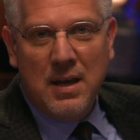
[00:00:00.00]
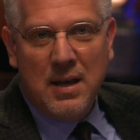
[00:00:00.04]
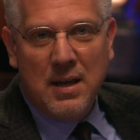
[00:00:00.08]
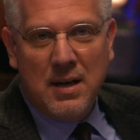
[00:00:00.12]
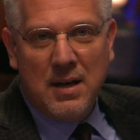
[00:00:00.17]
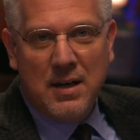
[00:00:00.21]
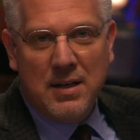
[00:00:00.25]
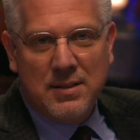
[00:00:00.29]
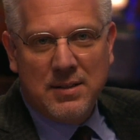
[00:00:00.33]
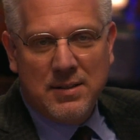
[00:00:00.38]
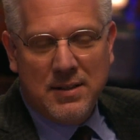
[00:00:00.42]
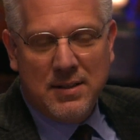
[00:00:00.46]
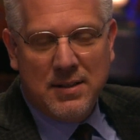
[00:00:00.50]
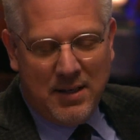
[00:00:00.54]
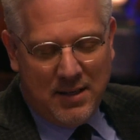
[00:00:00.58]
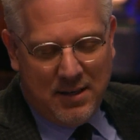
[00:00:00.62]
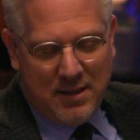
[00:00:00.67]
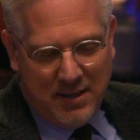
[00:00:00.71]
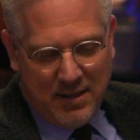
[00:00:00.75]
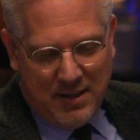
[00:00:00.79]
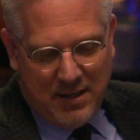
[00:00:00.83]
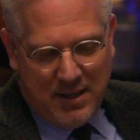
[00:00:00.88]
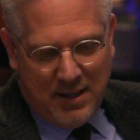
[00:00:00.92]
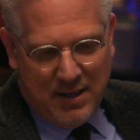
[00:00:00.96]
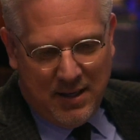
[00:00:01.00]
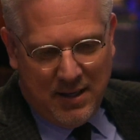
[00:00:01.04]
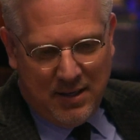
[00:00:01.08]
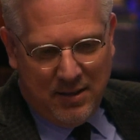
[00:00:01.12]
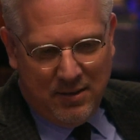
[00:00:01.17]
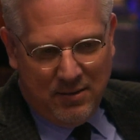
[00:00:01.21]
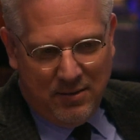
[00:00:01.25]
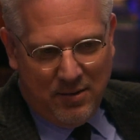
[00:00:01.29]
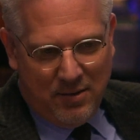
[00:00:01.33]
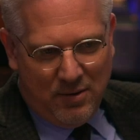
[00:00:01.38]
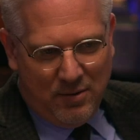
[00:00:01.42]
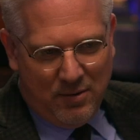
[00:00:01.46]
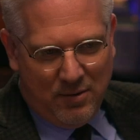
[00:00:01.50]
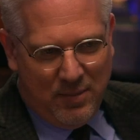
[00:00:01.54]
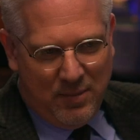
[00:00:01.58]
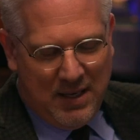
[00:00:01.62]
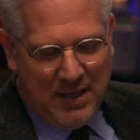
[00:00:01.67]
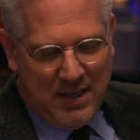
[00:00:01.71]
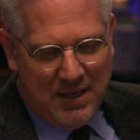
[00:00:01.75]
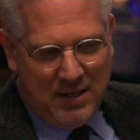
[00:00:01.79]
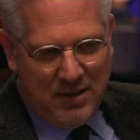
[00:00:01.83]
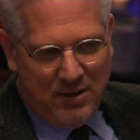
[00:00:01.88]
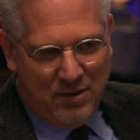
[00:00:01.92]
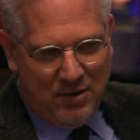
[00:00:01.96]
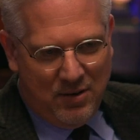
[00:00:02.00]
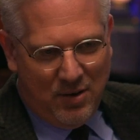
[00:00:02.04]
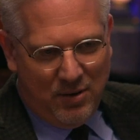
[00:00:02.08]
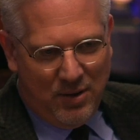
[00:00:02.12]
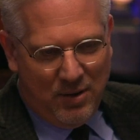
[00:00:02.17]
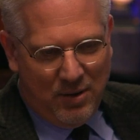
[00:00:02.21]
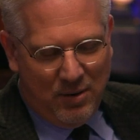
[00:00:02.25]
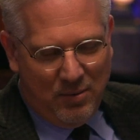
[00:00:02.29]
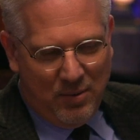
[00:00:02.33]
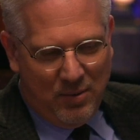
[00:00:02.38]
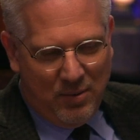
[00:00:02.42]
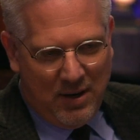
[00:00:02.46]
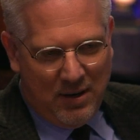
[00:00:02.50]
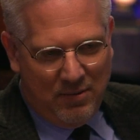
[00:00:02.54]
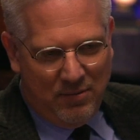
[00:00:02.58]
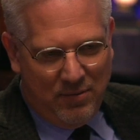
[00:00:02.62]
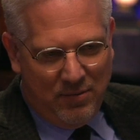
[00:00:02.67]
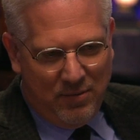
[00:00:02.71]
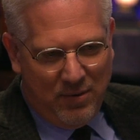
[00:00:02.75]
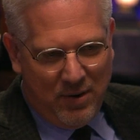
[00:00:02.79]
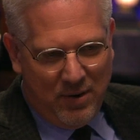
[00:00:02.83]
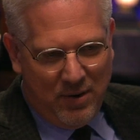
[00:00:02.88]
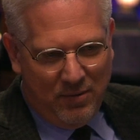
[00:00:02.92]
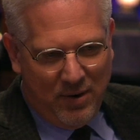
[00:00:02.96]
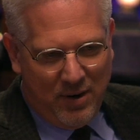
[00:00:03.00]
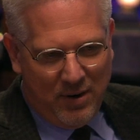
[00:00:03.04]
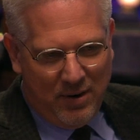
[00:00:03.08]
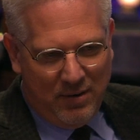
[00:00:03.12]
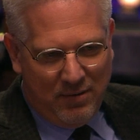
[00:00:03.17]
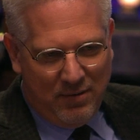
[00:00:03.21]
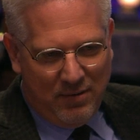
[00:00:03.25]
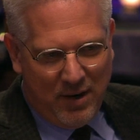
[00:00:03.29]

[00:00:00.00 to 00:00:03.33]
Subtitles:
And I said, honey, you know me, and you know that when I feel very,